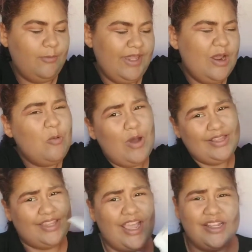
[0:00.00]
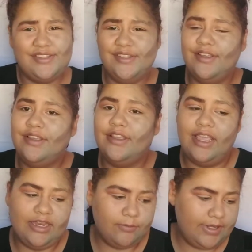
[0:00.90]
we don't want that.
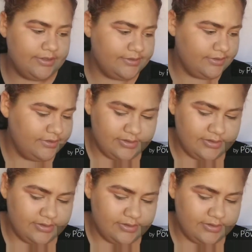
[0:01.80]
Anyways.